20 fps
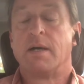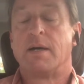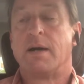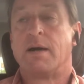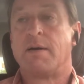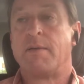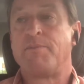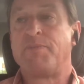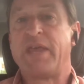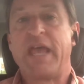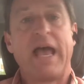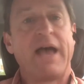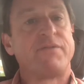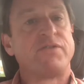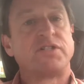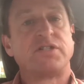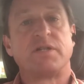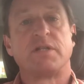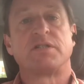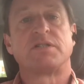Um, the
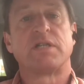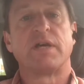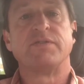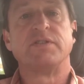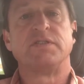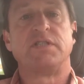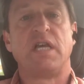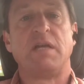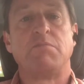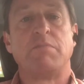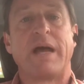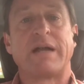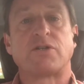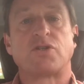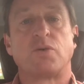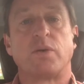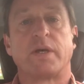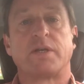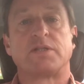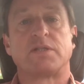average of the 17
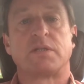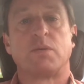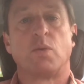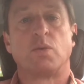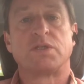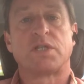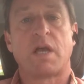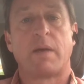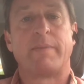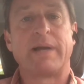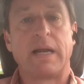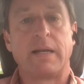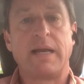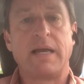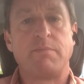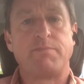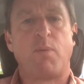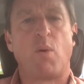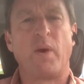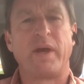metrics was coming at
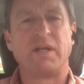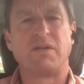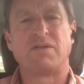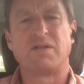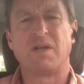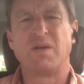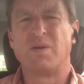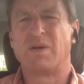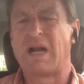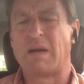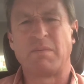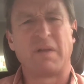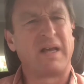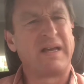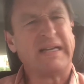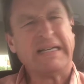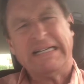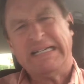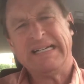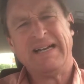8.2, and I'm
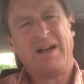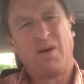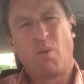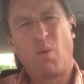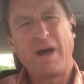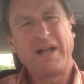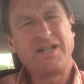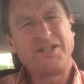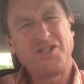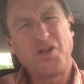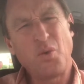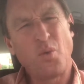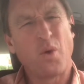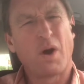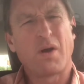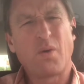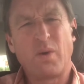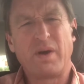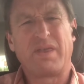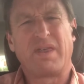like, why did you
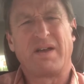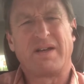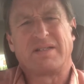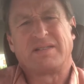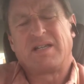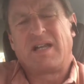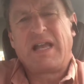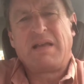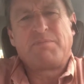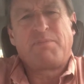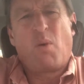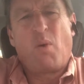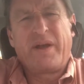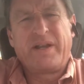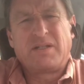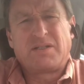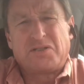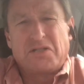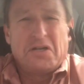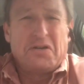work with us at
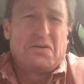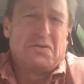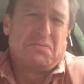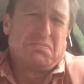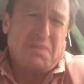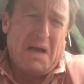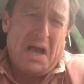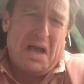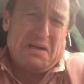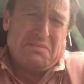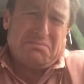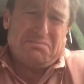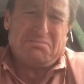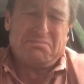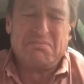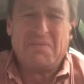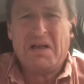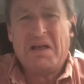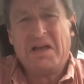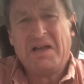8.2?
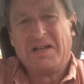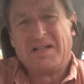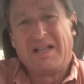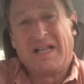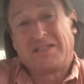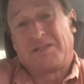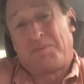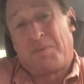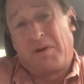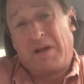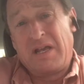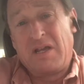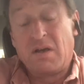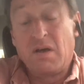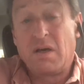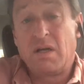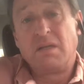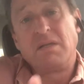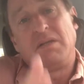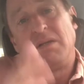that's pretty
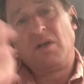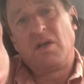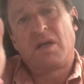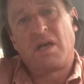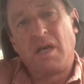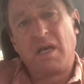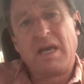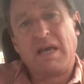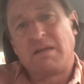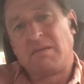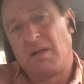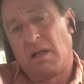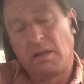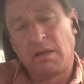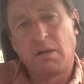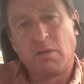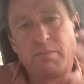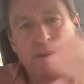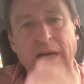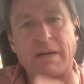good and you can get a
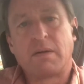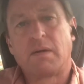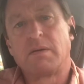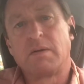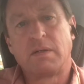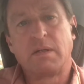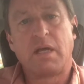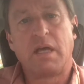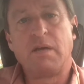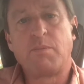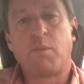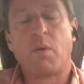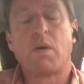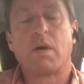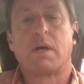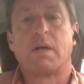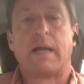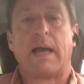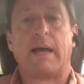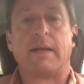little better and keep
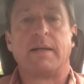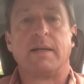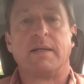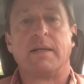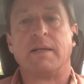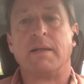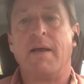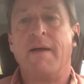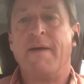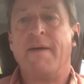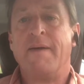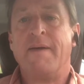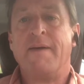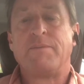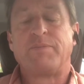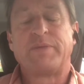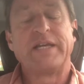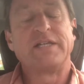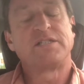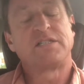working at it. And
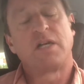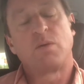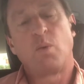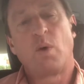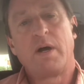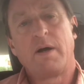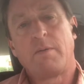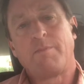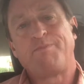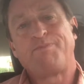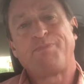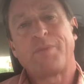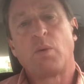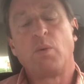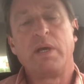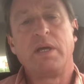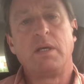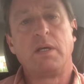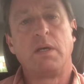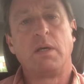they said, well,
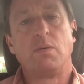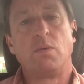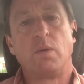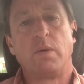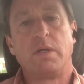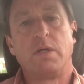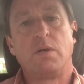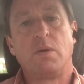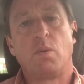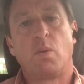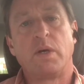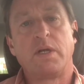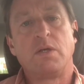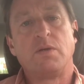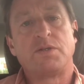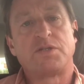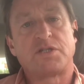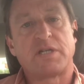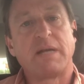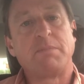we, you, what
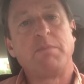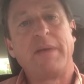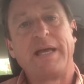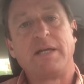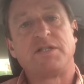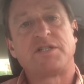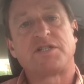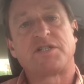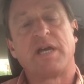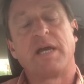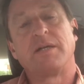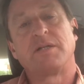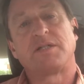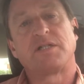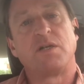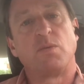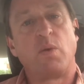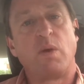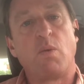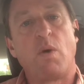you said made
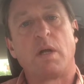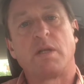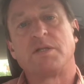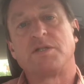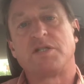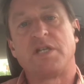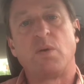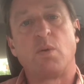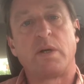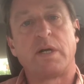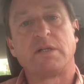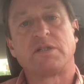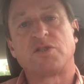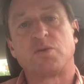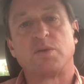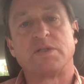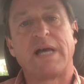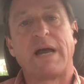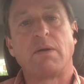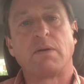sense and we wanted to see what
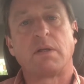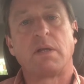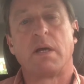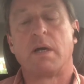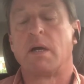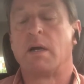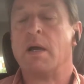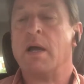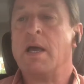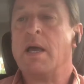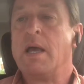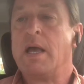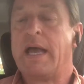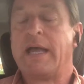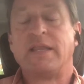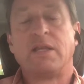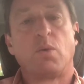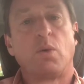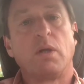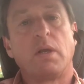else was out there.
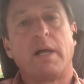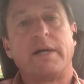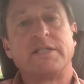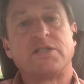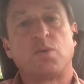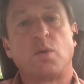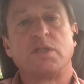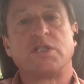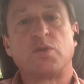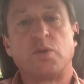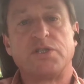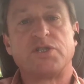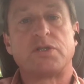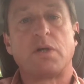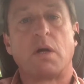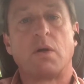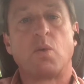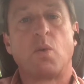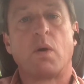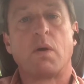And they realized once we
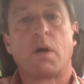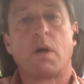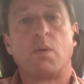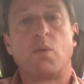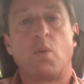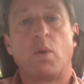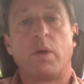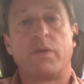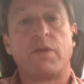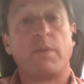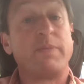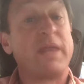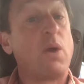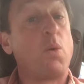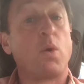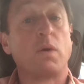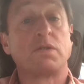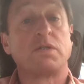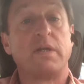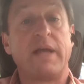started working with them, they
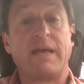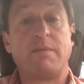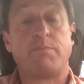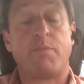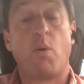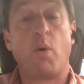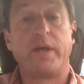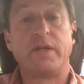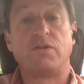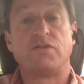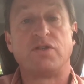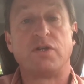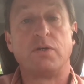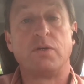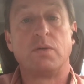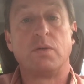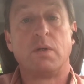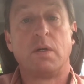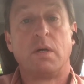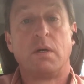weren't an
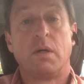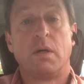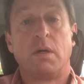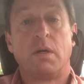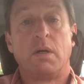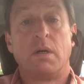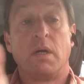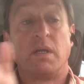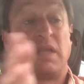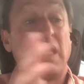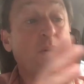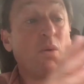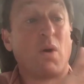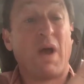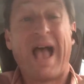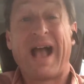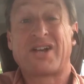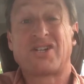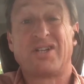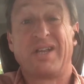8.2. They were
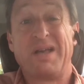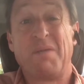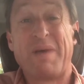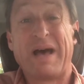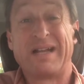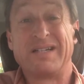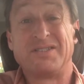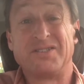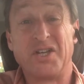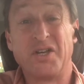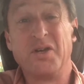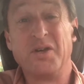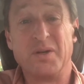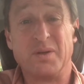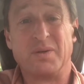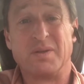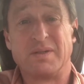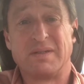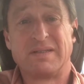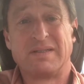actually about a 2.